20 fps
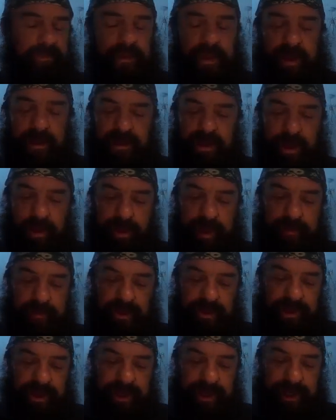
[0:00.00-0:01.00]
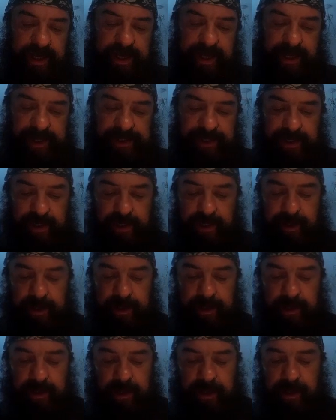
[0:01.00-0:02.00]
so I'm just going to add
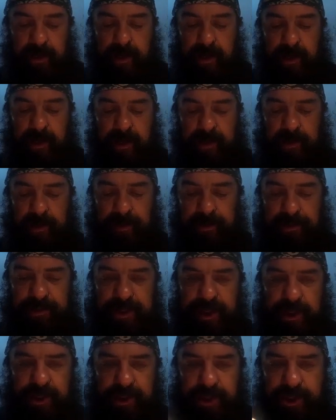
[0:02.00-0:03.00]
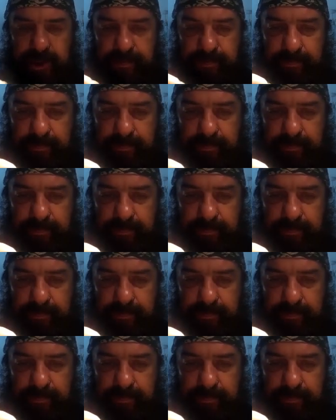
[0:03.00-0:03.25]
a little touch,